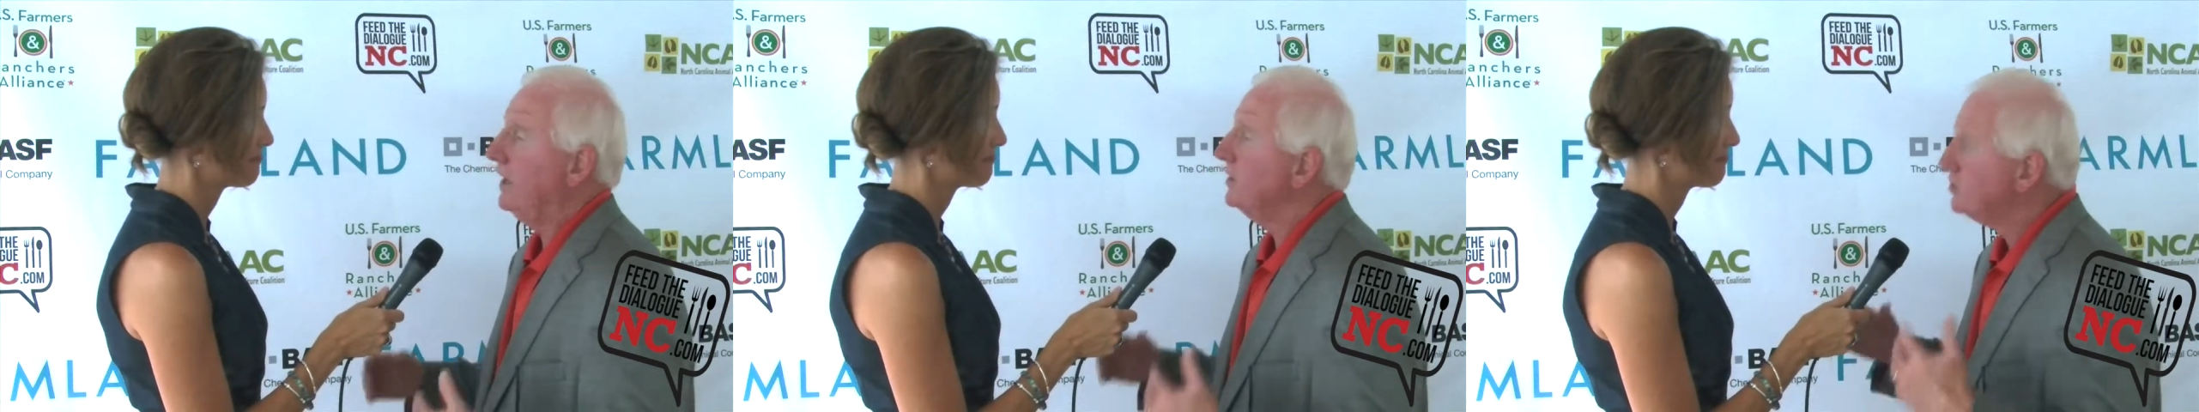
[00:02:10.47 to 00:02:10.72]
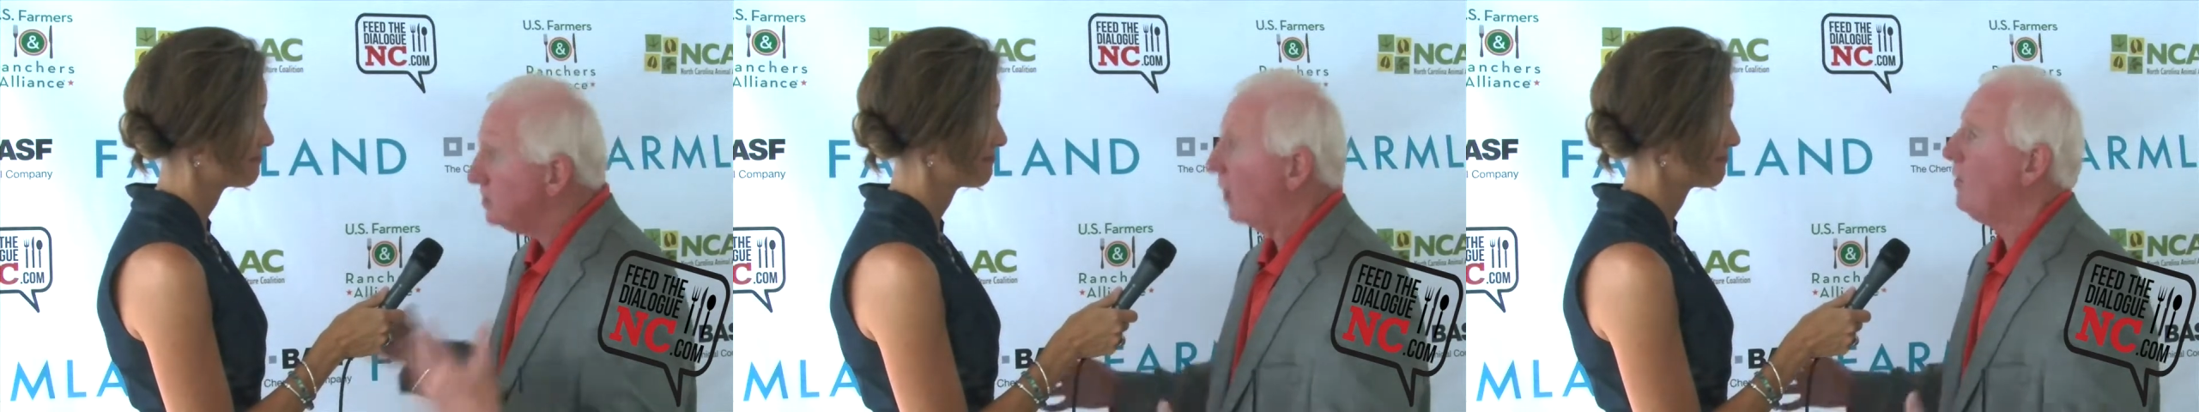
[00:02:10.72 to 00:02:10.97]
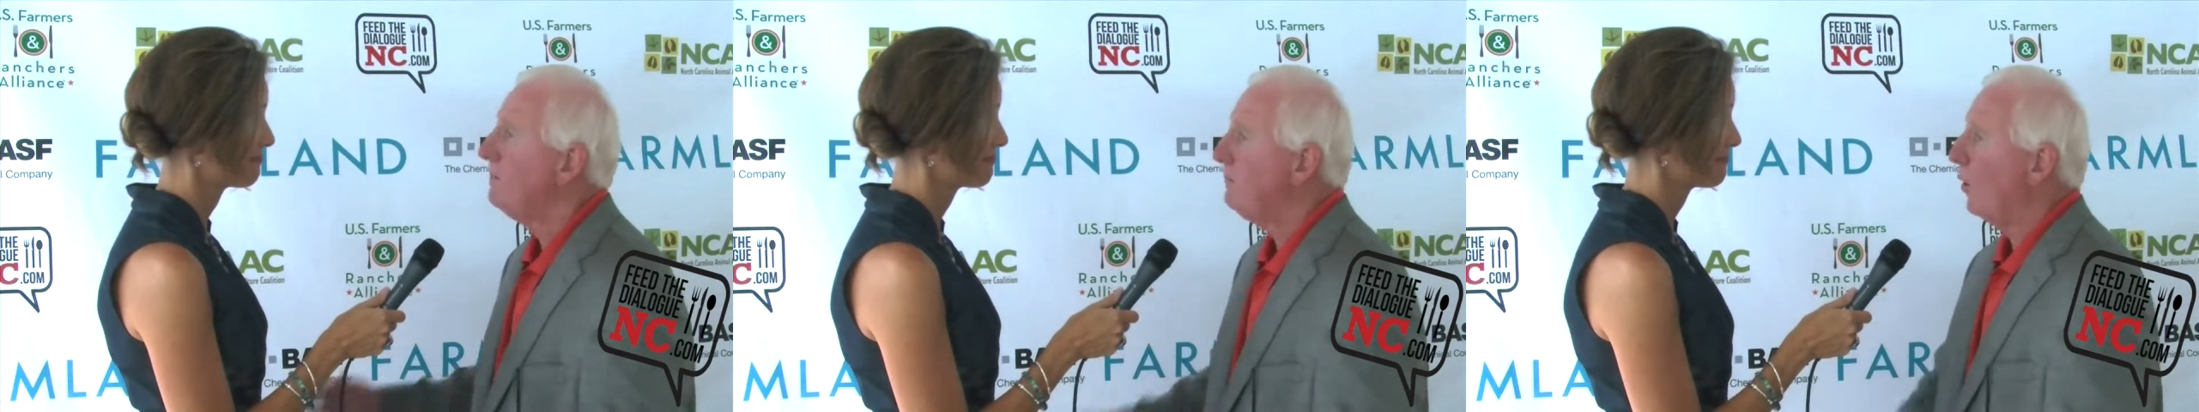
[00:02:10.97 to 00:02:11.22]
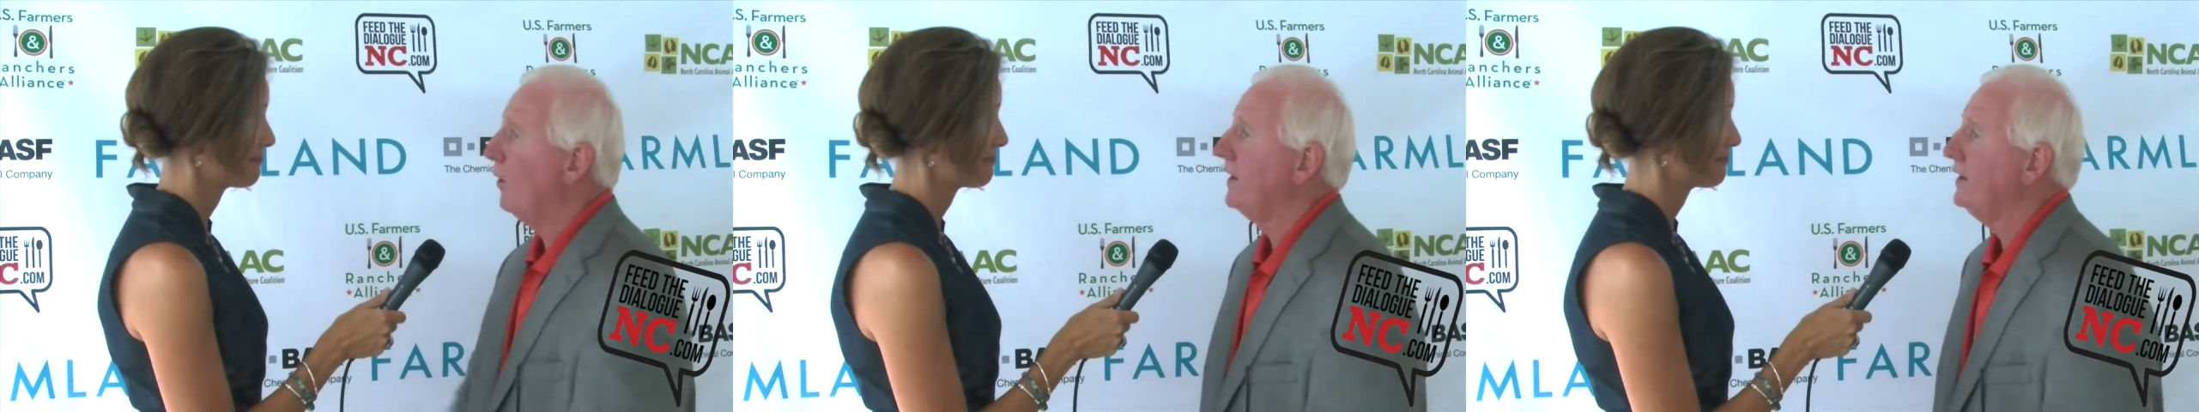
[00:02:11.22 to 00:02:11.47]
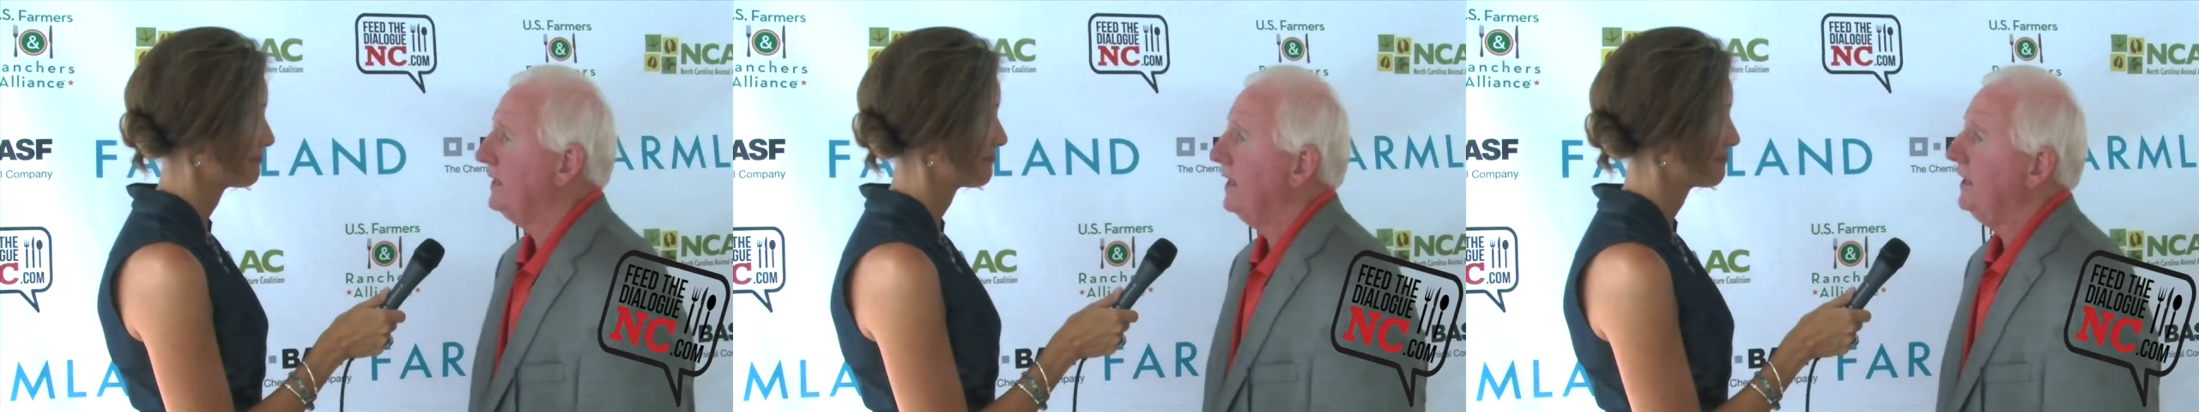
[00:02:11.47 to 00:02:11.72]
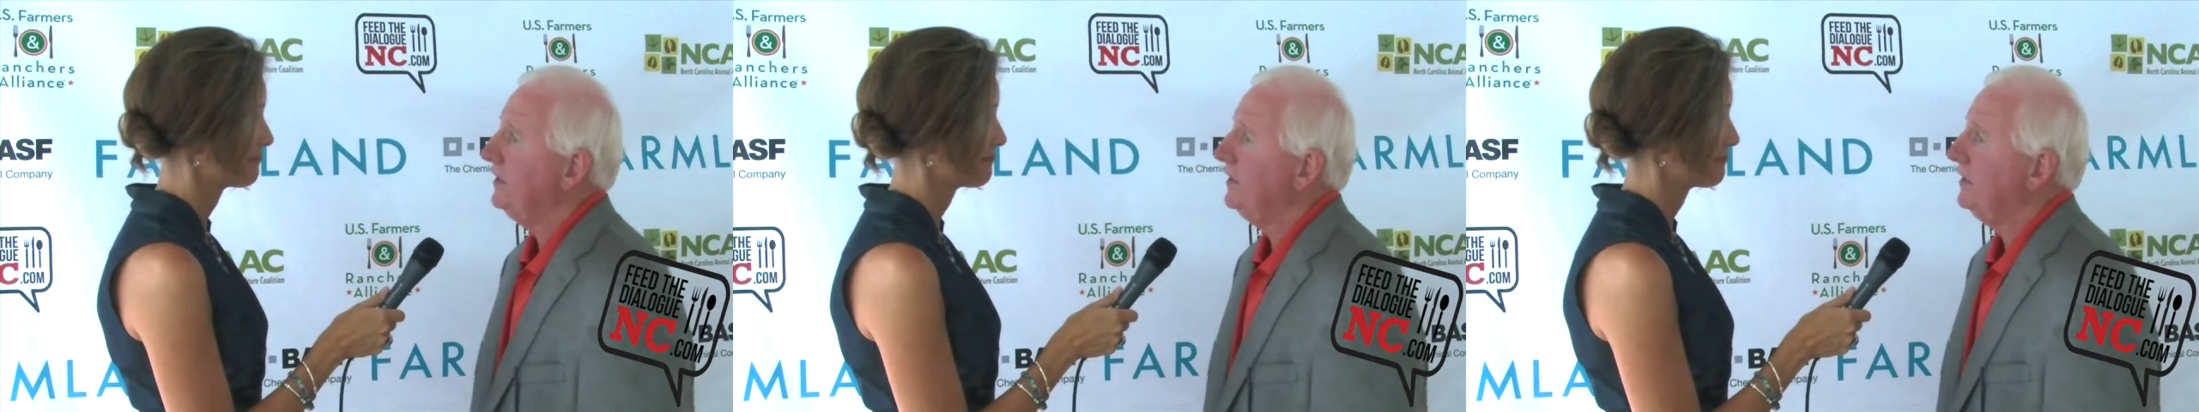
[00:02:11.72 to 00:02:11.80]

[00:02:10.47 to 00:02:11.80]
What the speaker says: is so important.